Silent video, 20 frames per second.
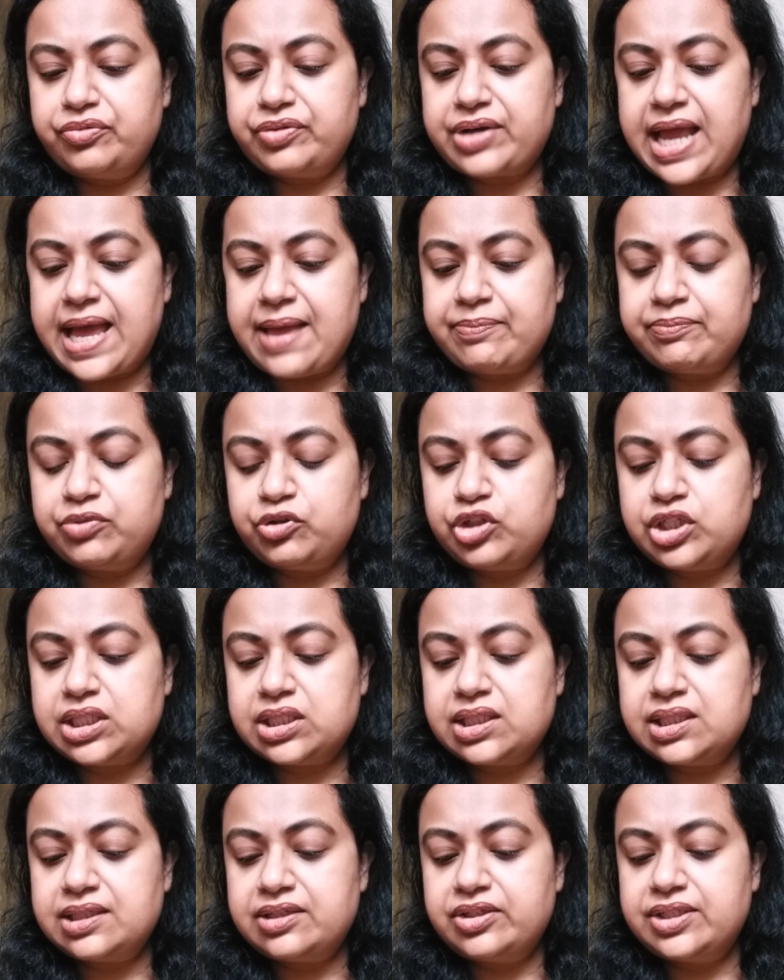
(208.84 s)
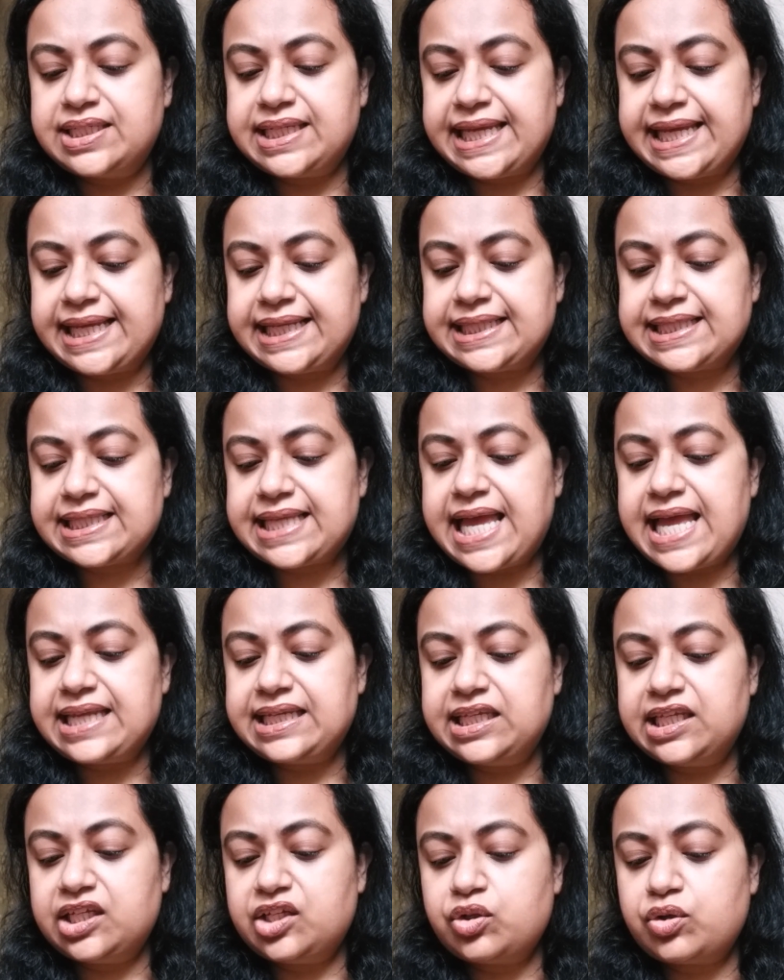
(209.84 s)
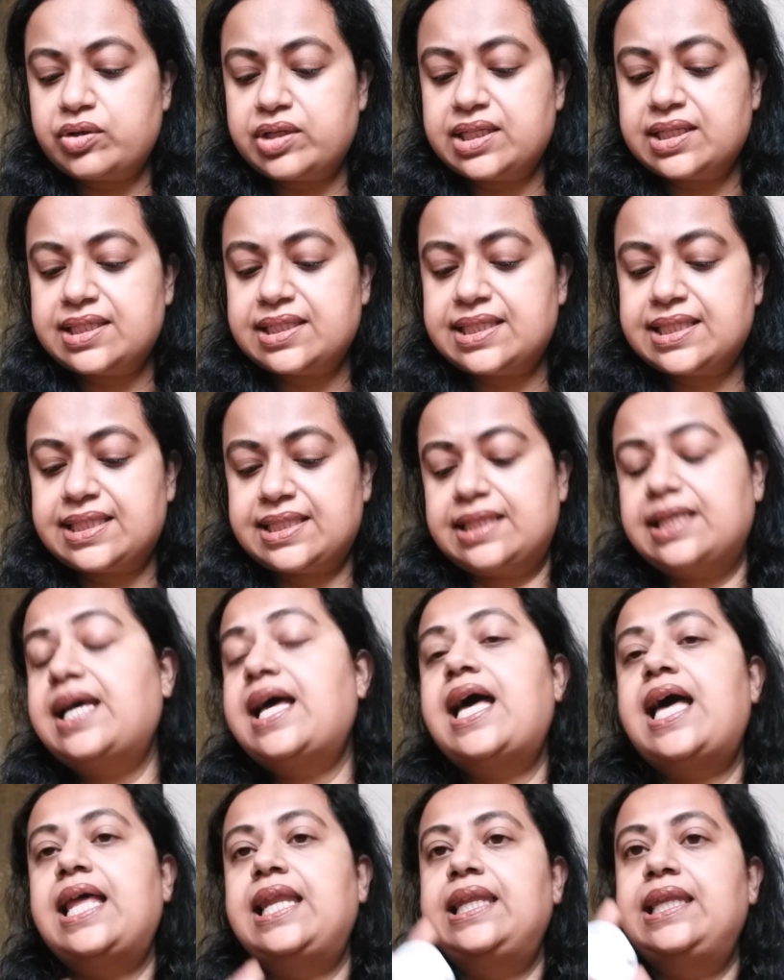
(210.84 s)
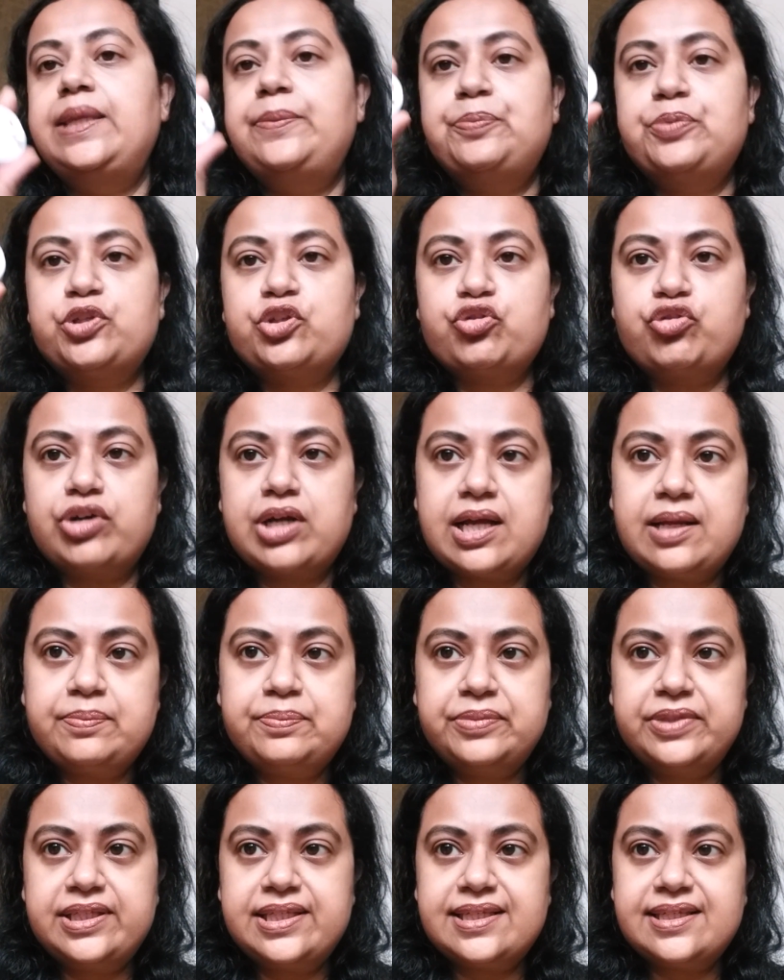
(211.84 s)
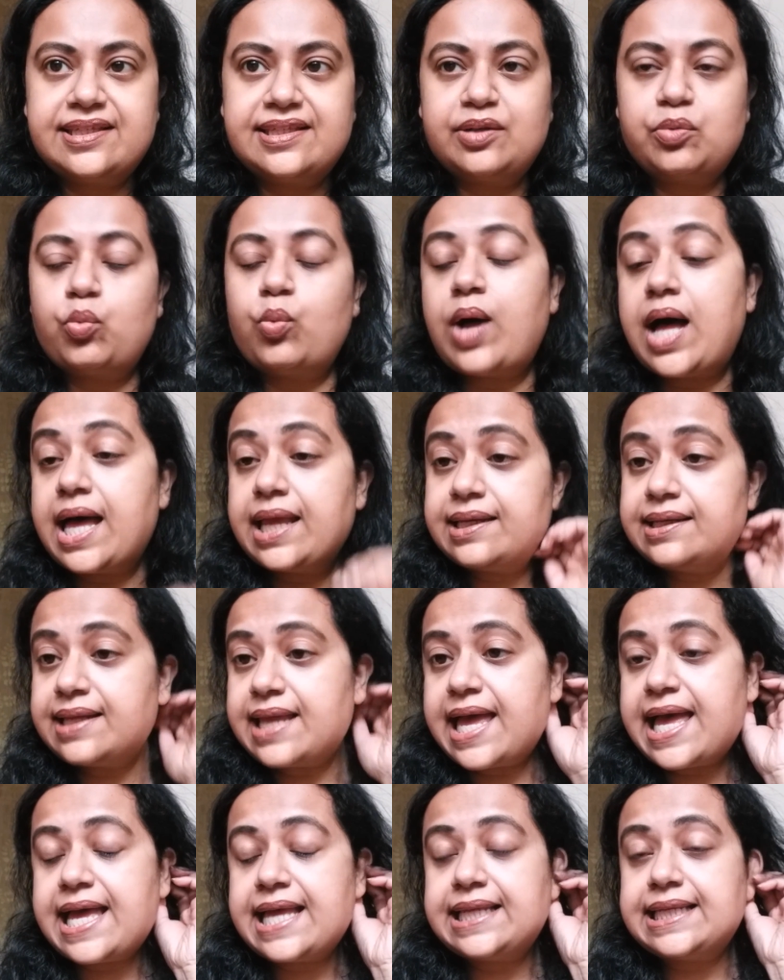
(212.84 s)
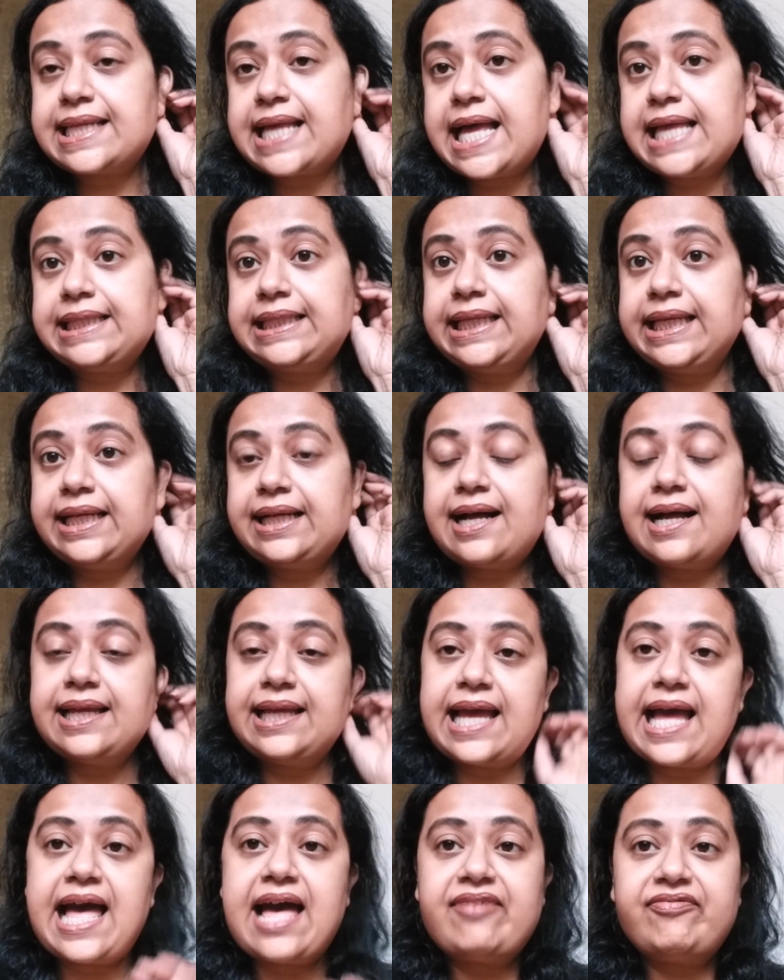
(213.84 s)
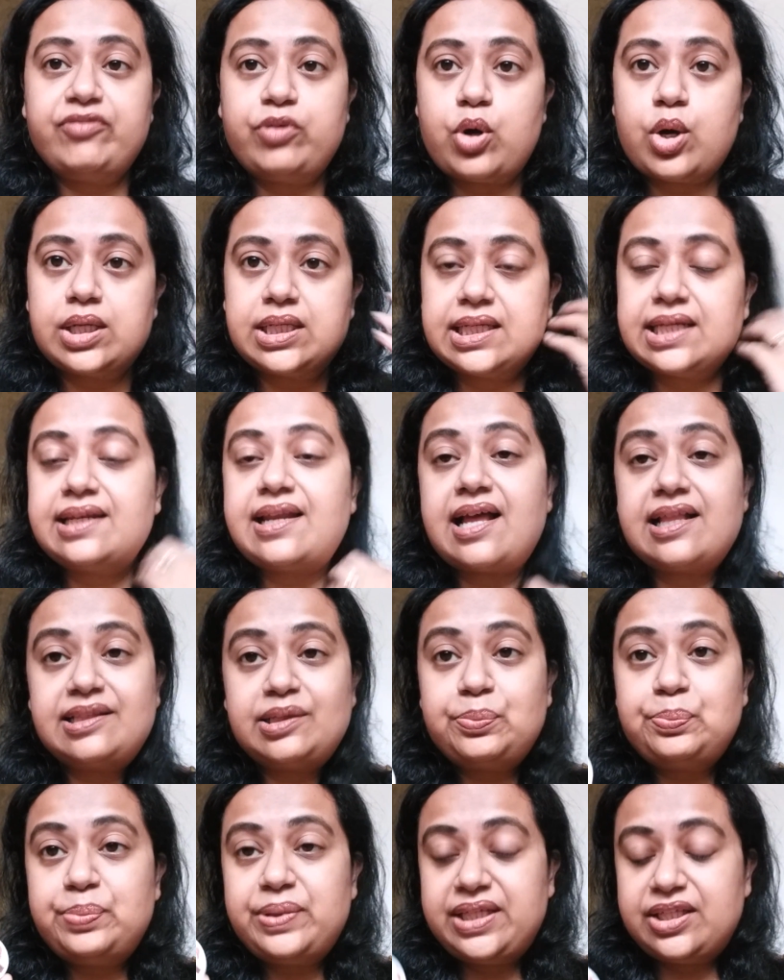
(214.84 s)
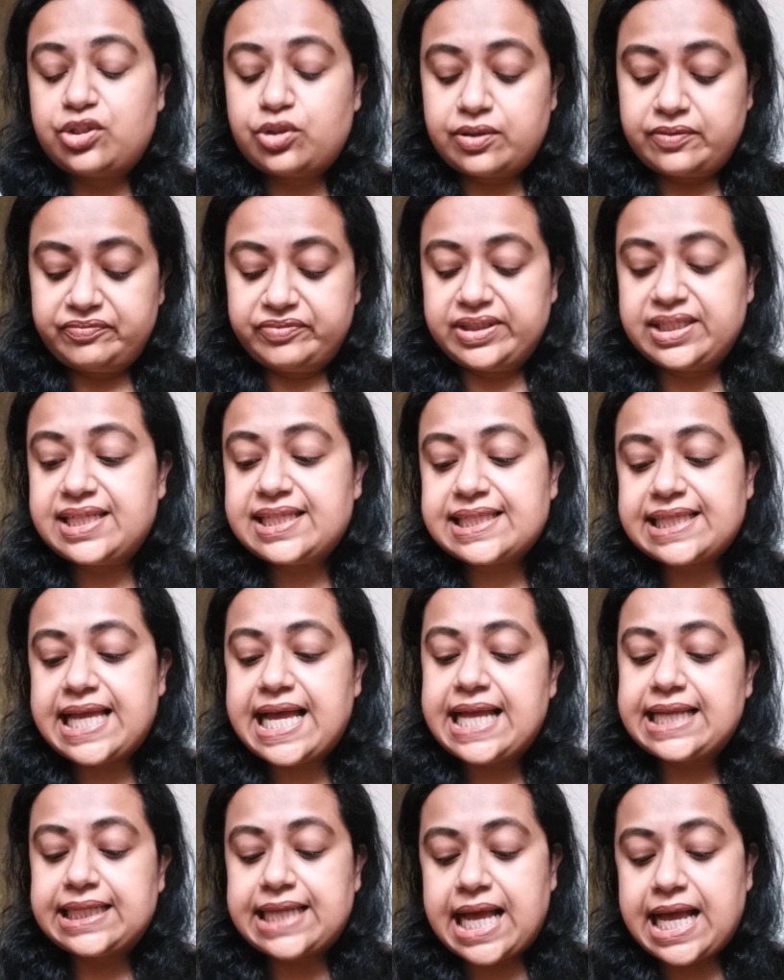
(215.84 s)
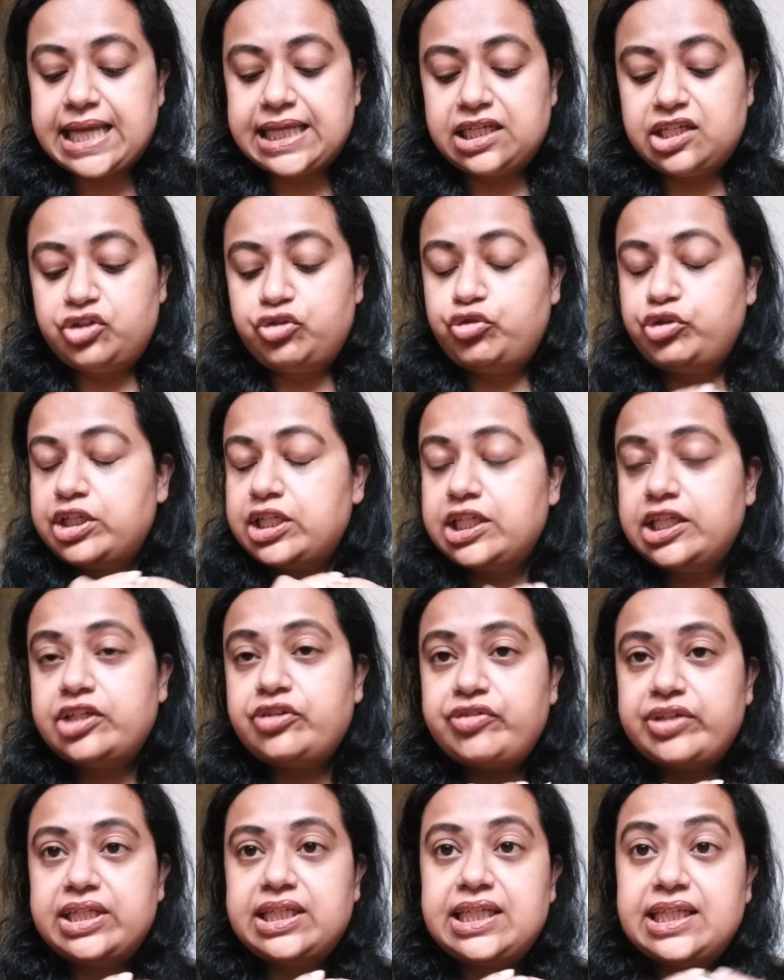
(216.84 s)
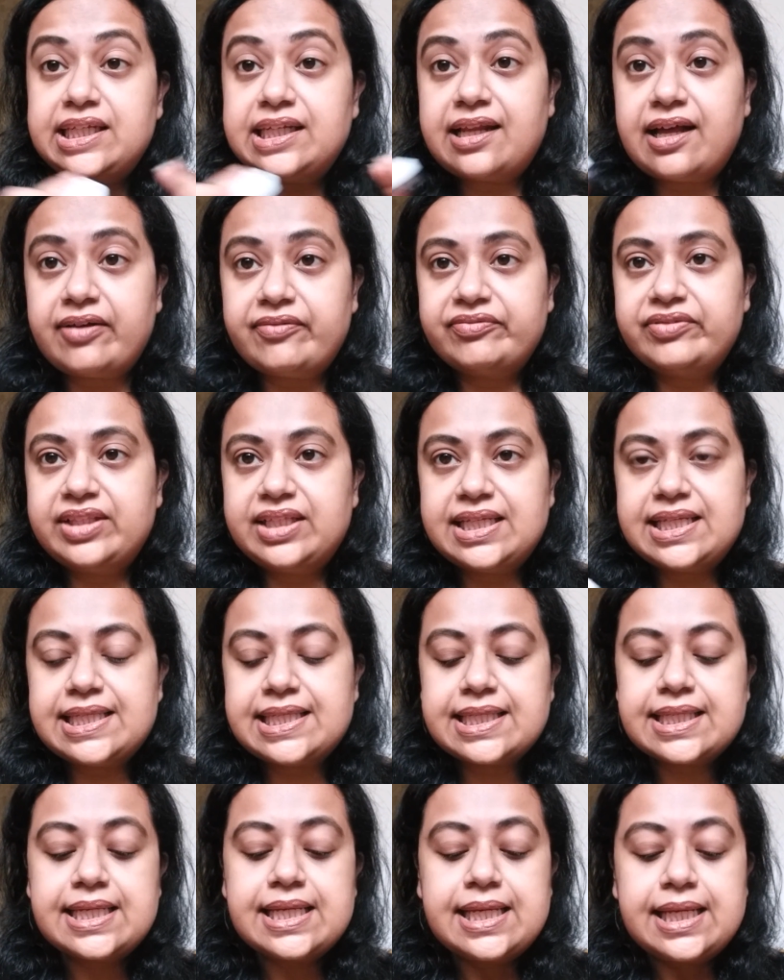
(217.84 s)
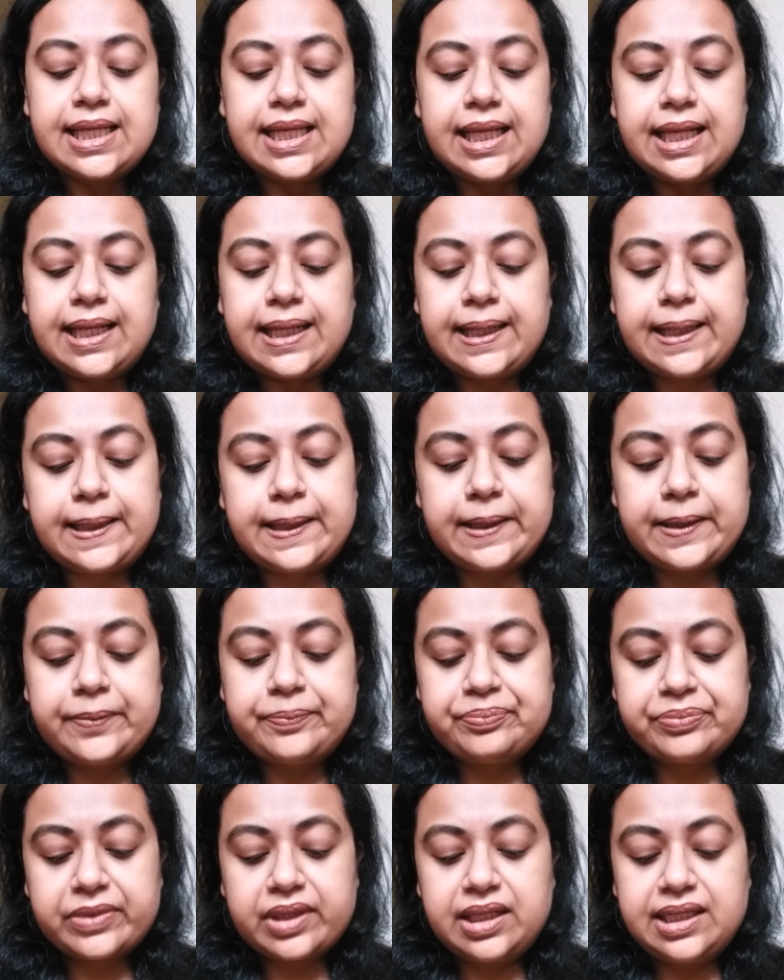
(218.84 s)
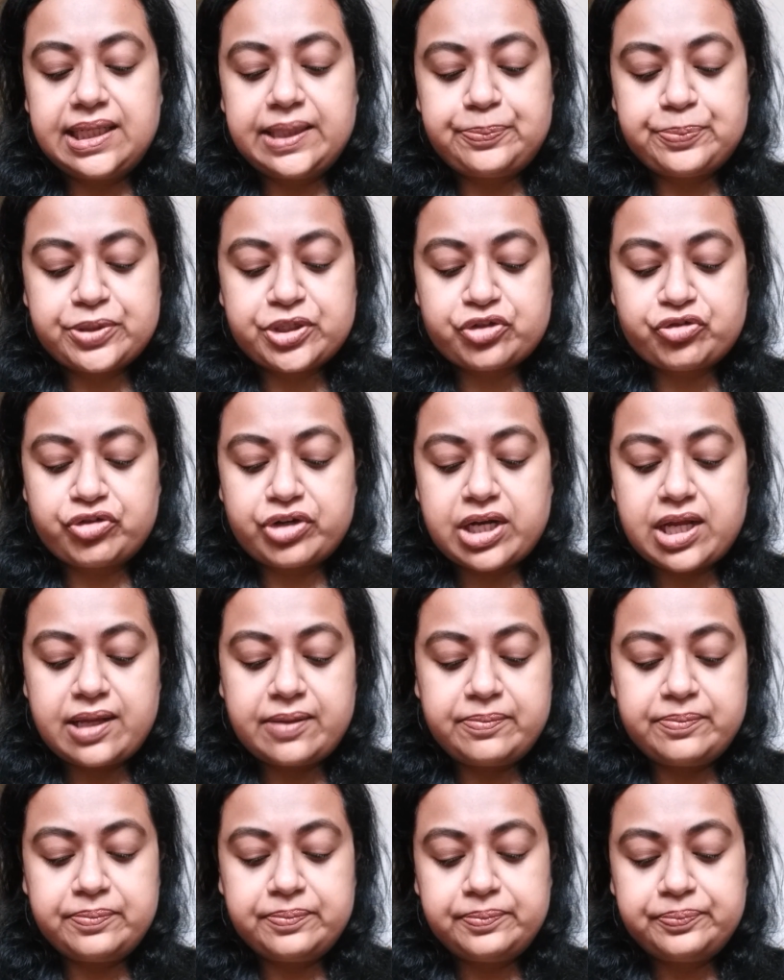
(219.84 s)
Rambutan Dates and Liquorice Lip Scrub. This is the one, and I think I have got another piece of this, and I really love this lip scrub.